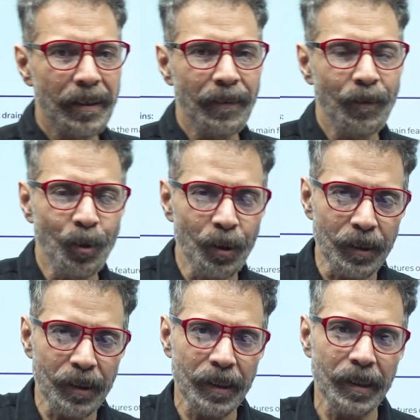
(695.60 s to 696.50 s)

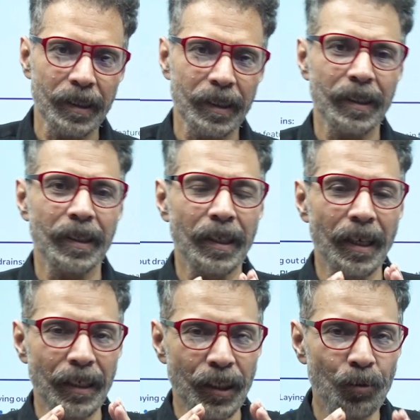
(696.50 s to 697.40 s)
was
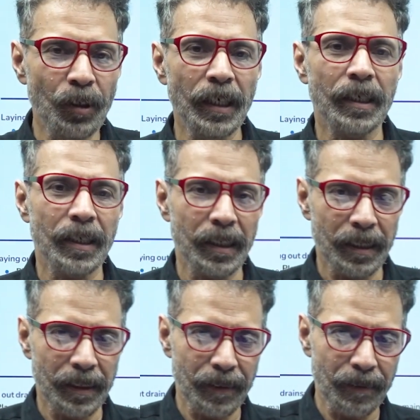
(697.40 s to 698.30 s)
a unique
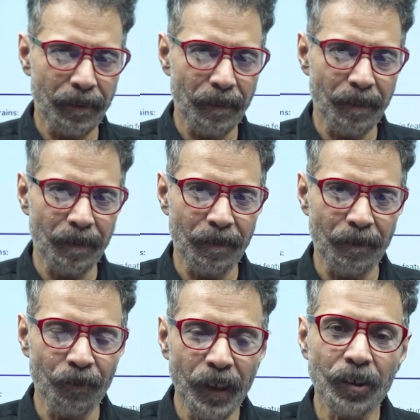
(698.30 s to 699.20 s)

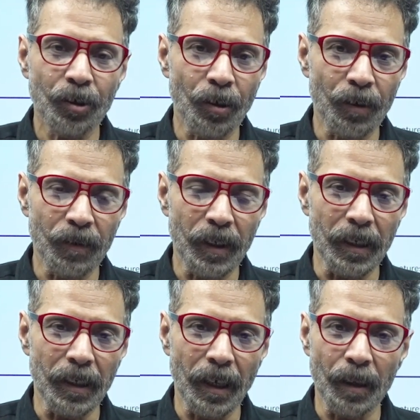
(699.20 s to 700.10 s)
feature of the
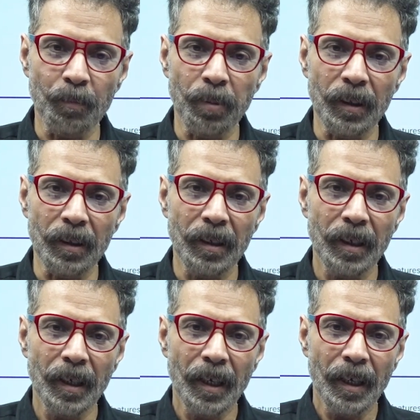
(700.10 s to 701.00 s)
Harappan
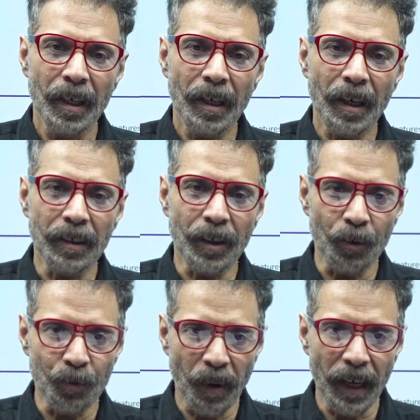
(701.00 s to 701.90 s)

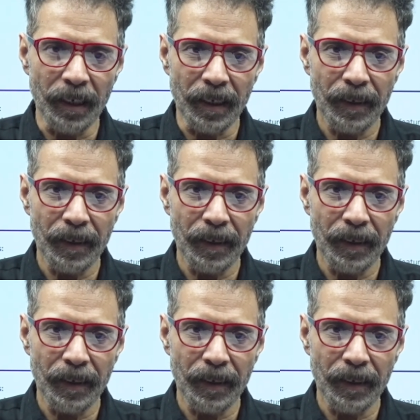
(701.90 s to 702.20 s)
town planning.